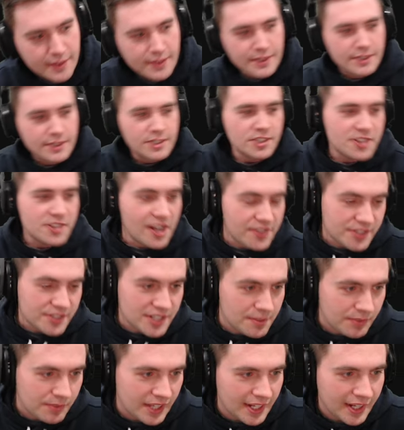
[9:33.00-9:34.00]
Just not the
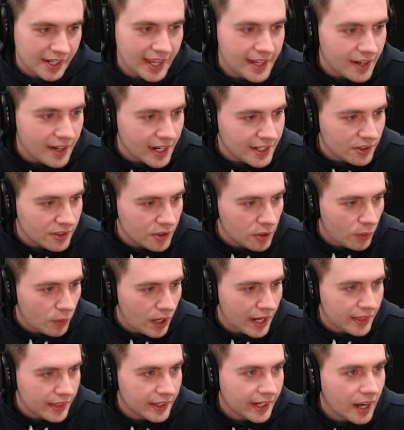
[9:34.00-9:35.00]
same thing. And I don't know
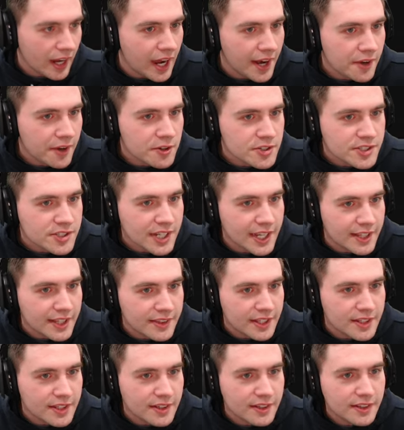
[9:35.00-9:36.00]
why. Like, I understand
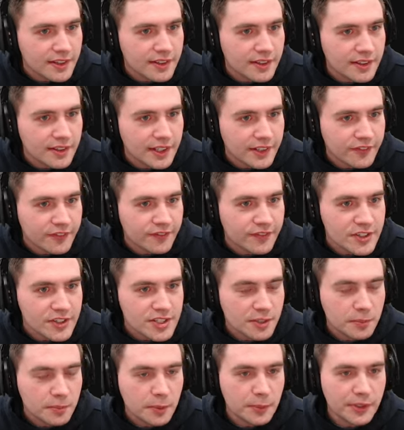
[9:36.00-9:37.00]
that, like, for
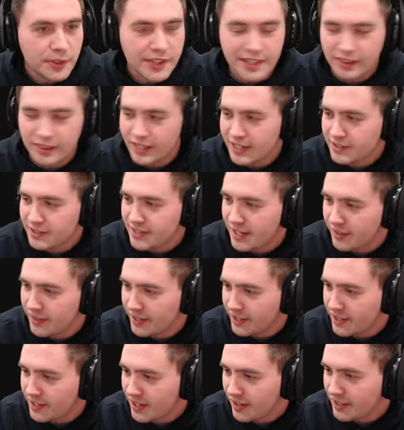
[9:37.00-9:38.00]
some people, they like that,
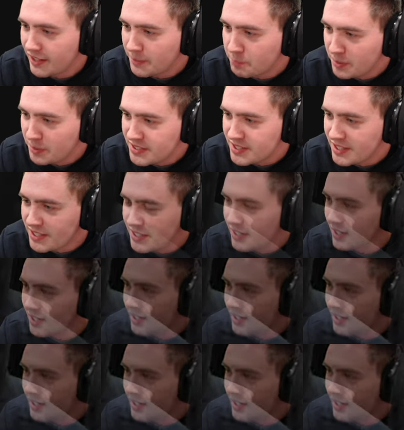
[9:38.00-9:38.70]
like, kind of like petite.